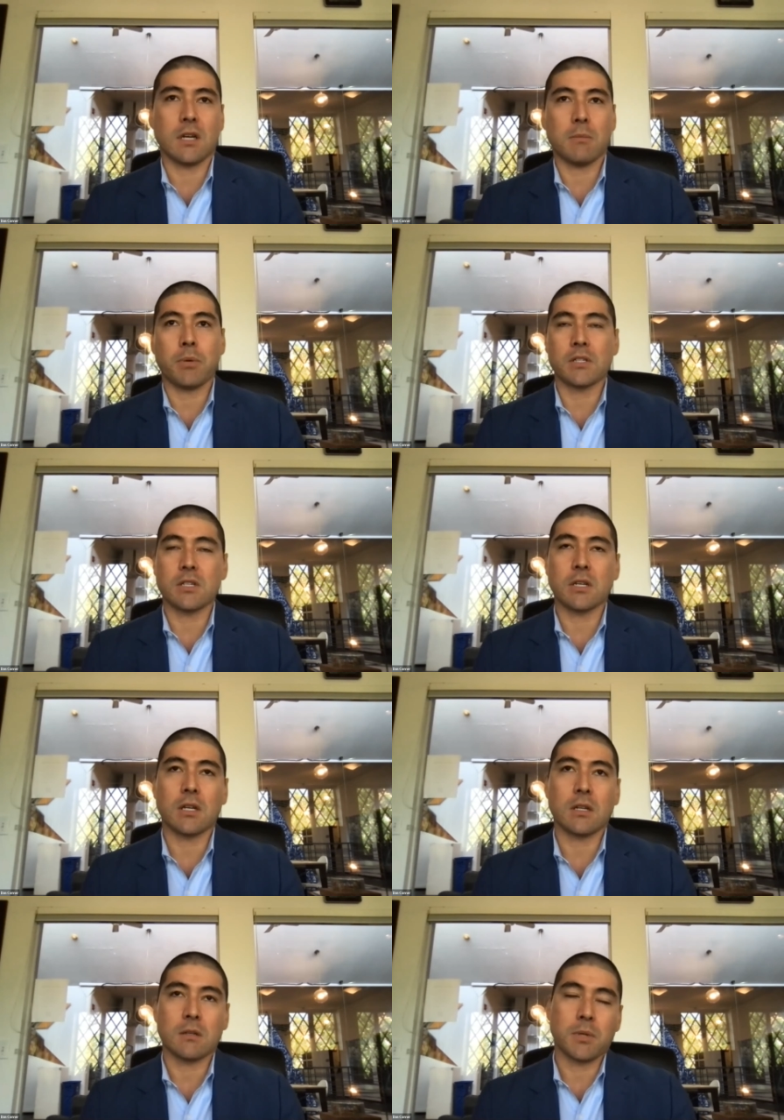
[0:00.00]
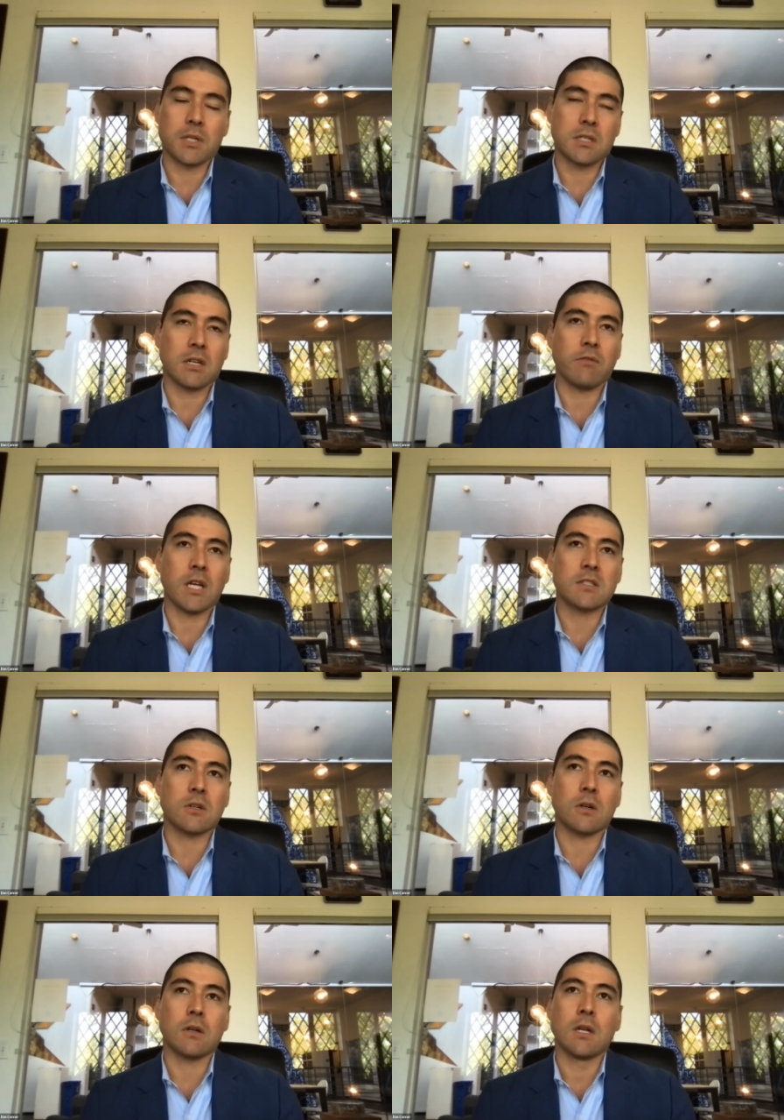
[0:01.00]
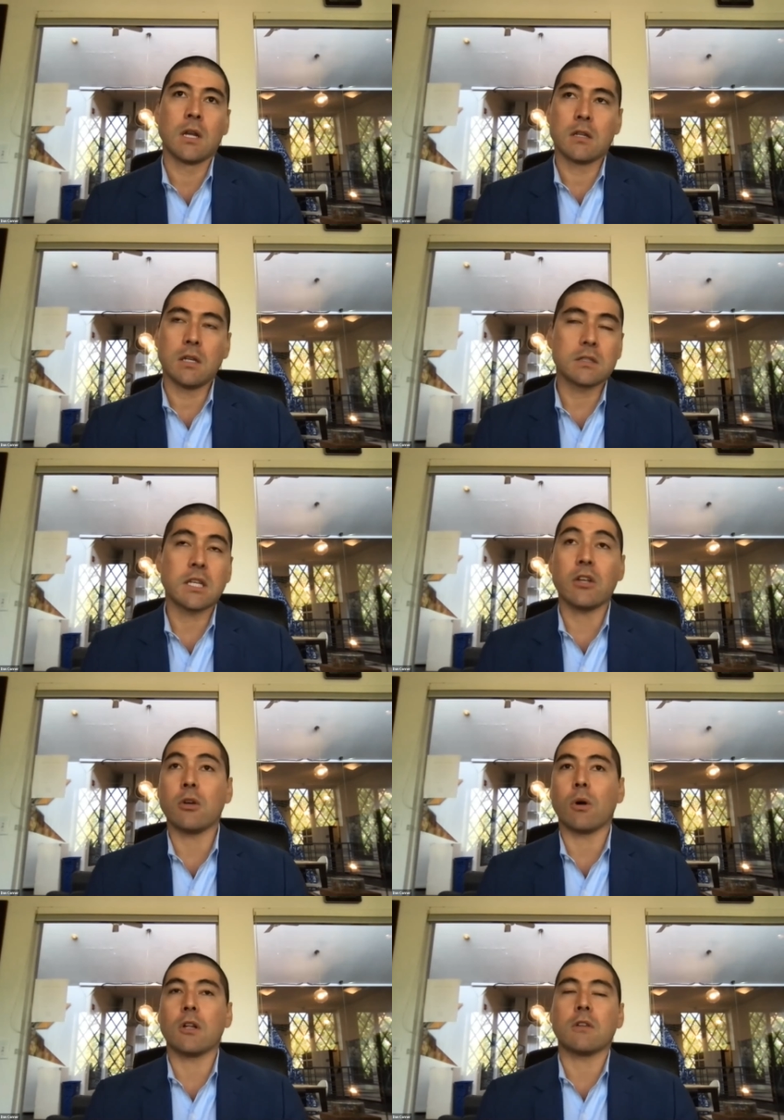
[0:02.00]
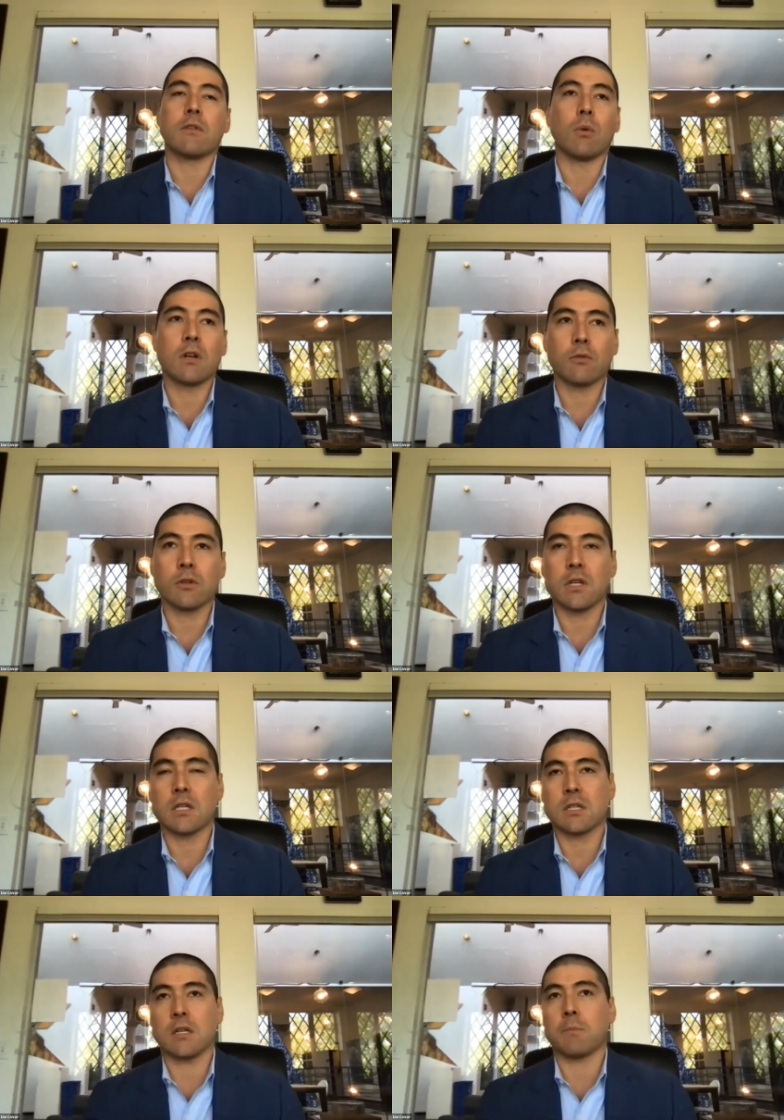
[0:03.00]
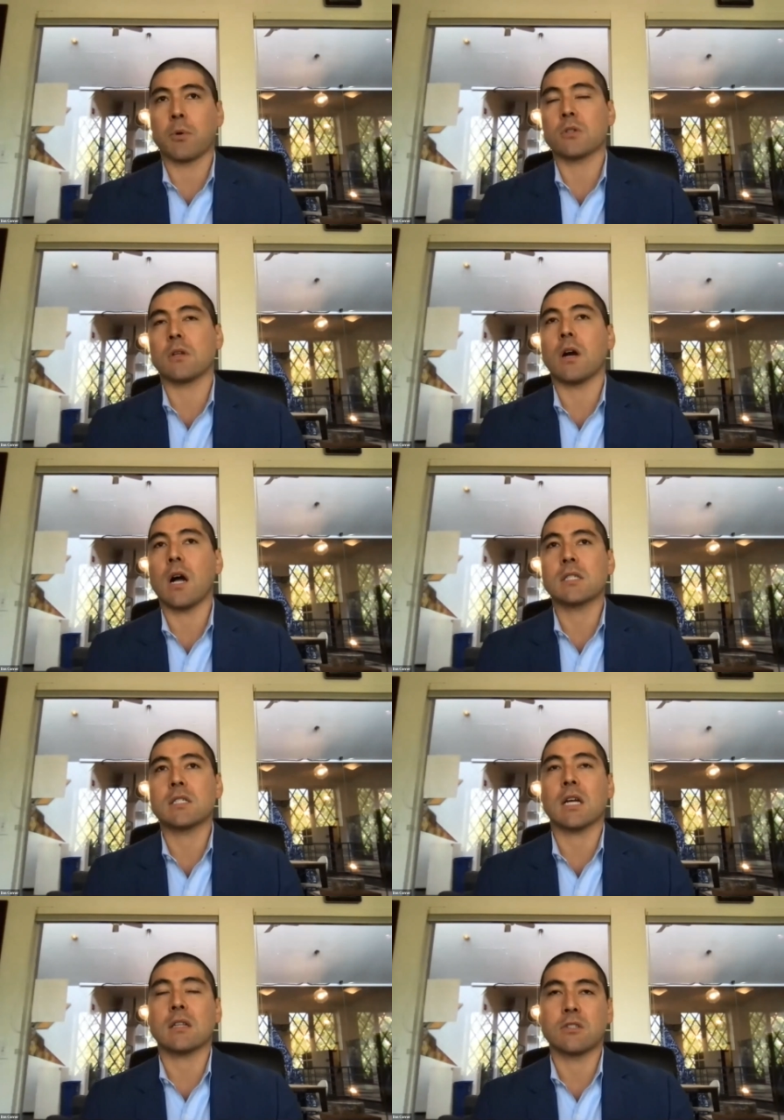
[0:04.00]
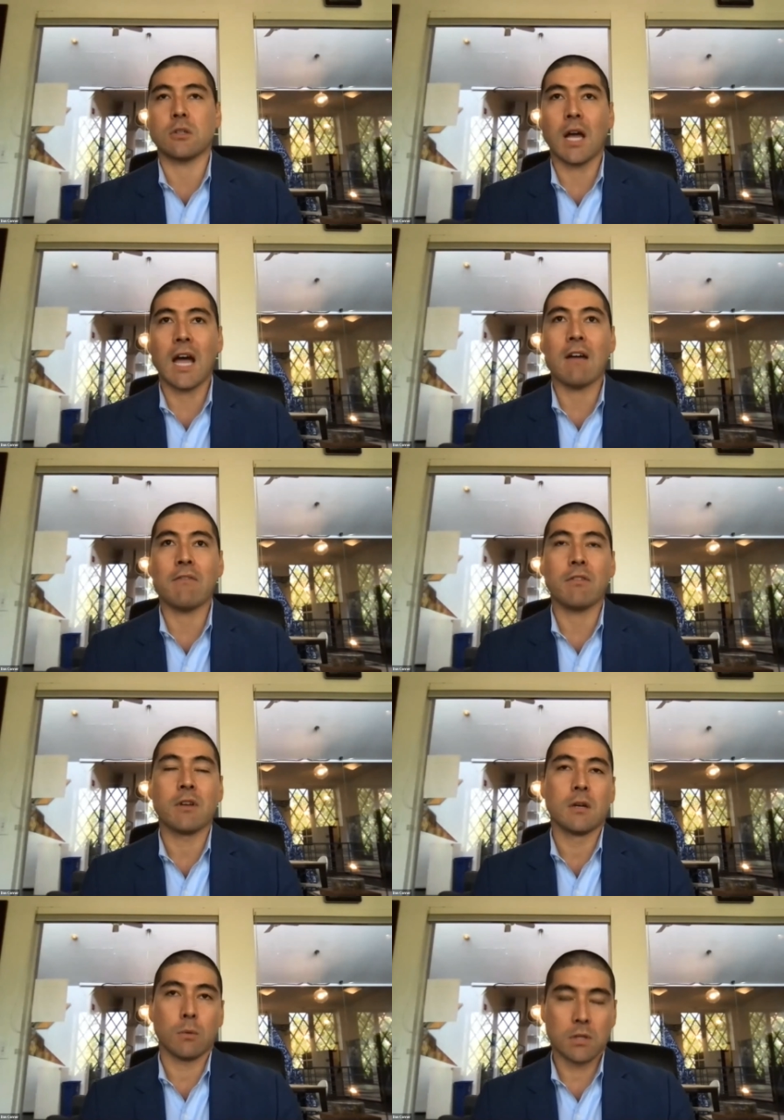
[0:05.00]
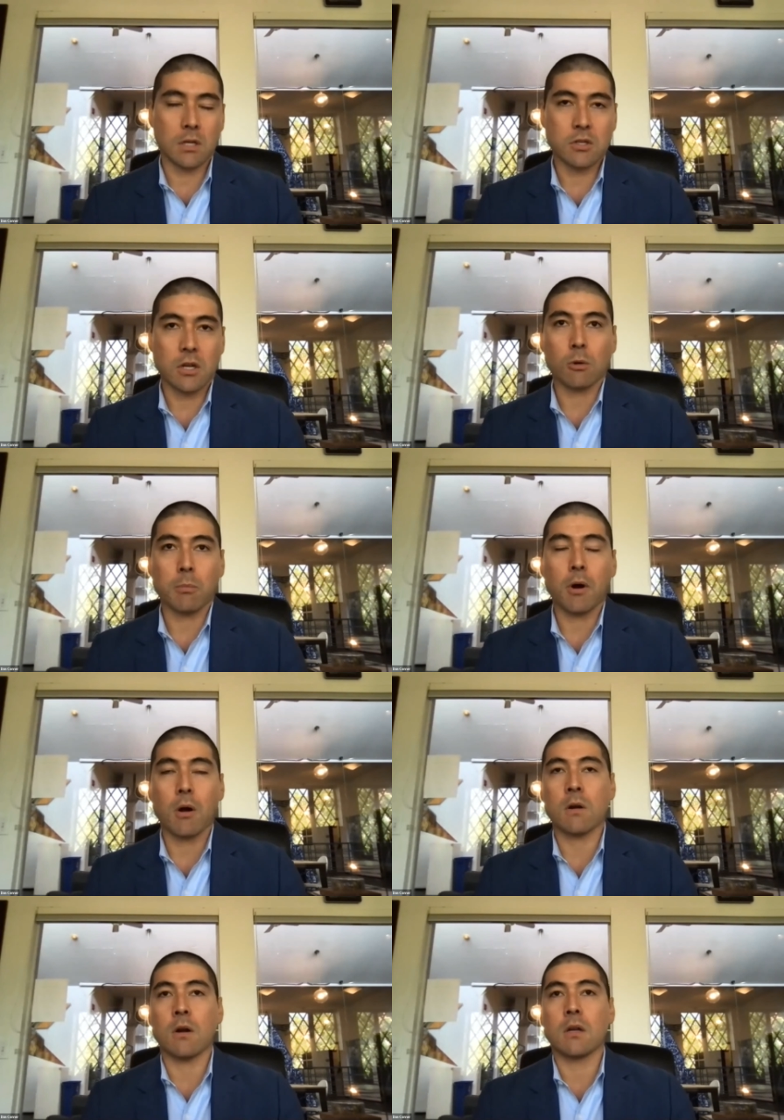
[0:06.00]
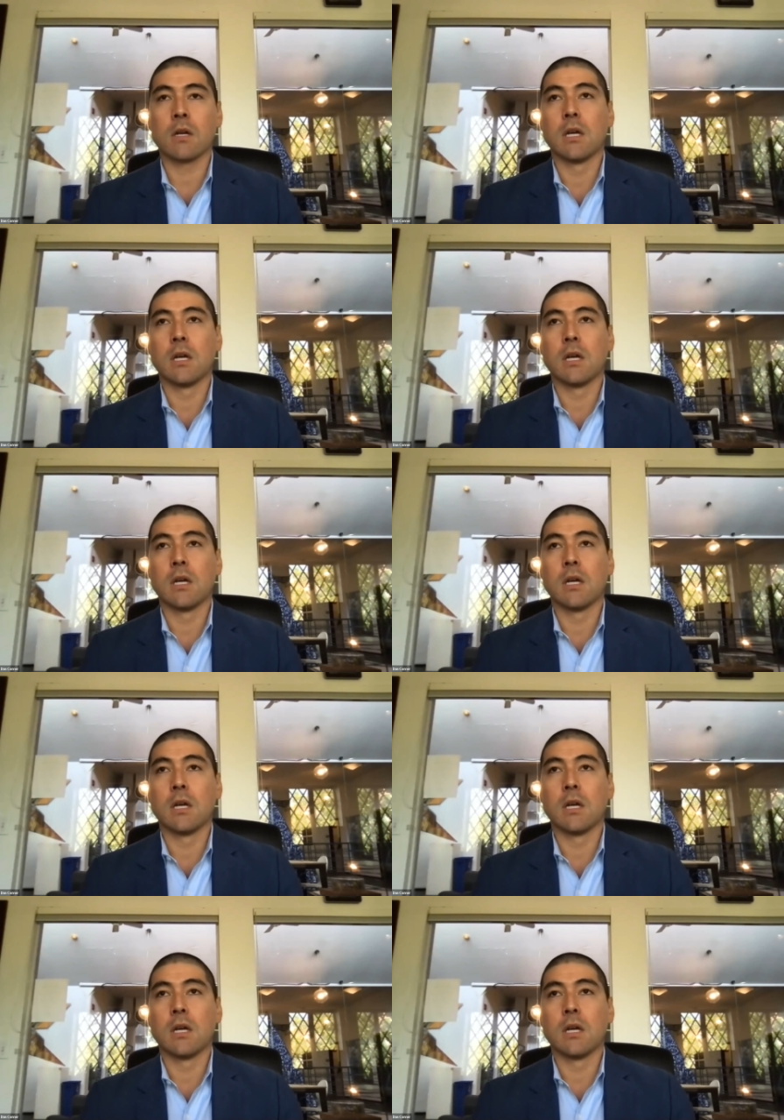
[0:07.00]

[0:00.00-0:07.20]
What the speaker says: pitching an investor, they'll tell you all of the wonderful things in the personal contact that you'll have with their general partner.